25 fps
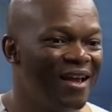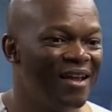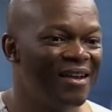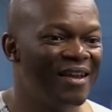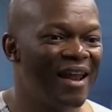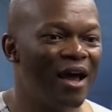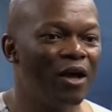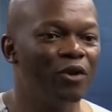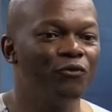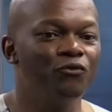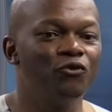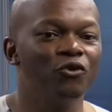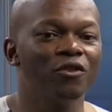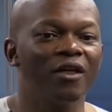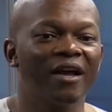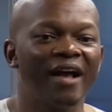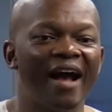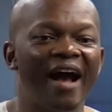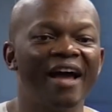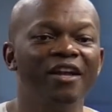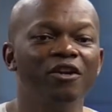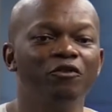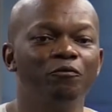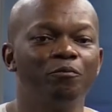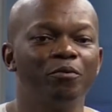Now, if you're the
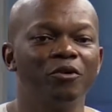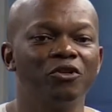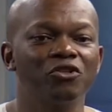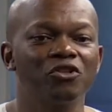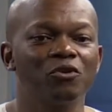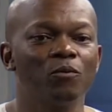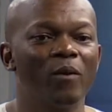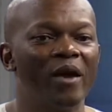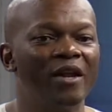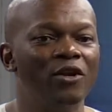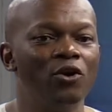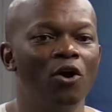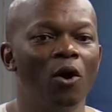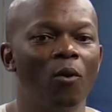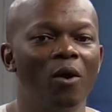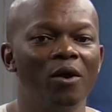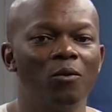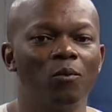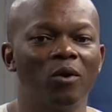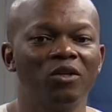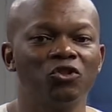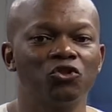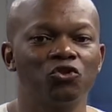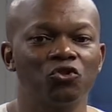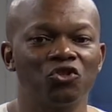kind of person where no one
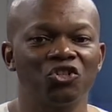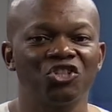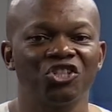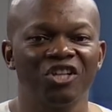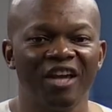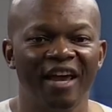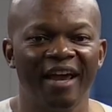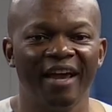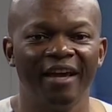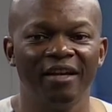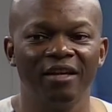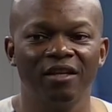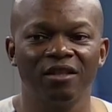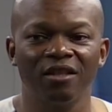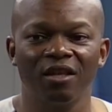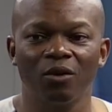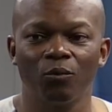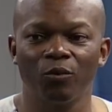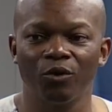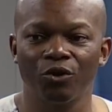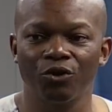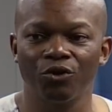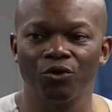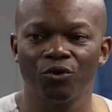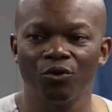wants to share anything
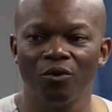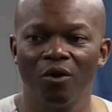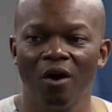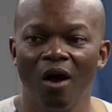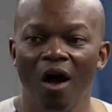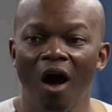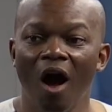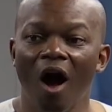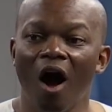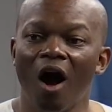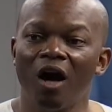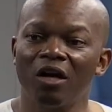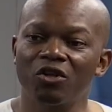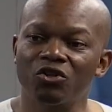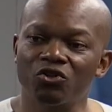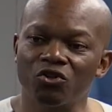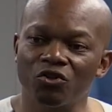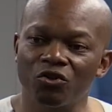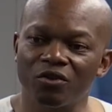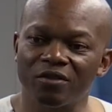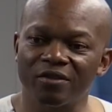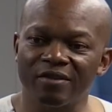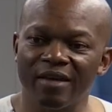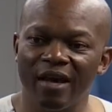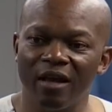with you, ask
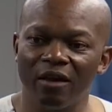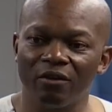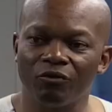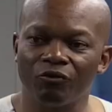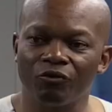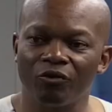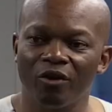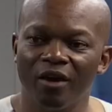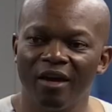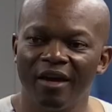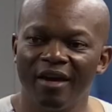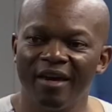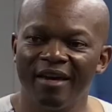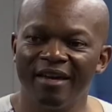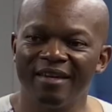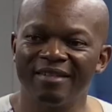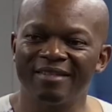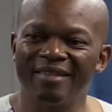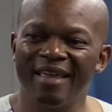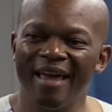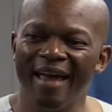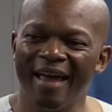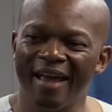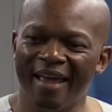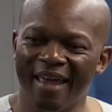yourself, is
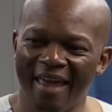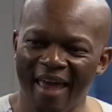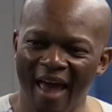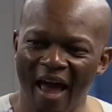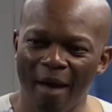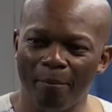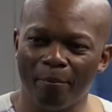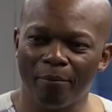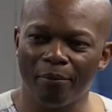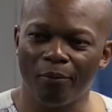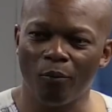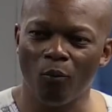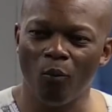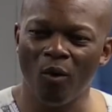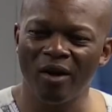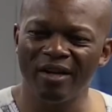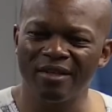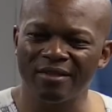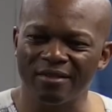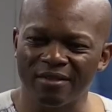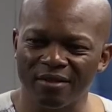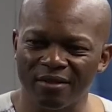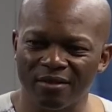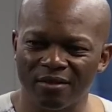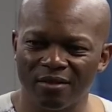there a gap? What
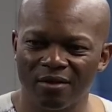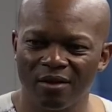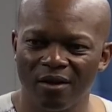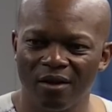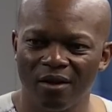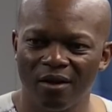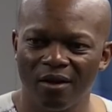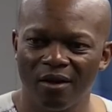is it?